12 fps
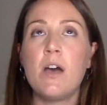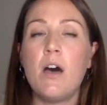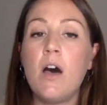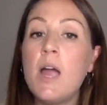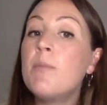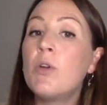
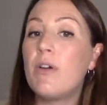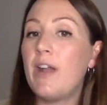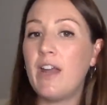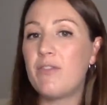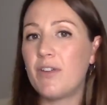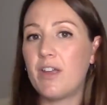I'm not an
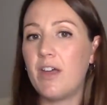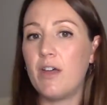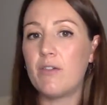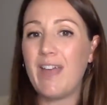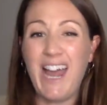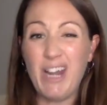advocate
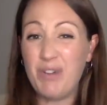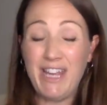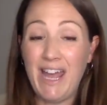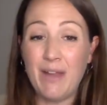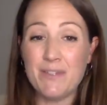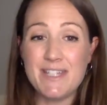of calorie
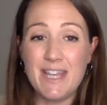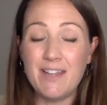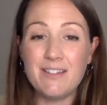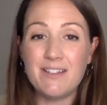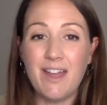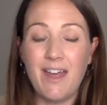counting,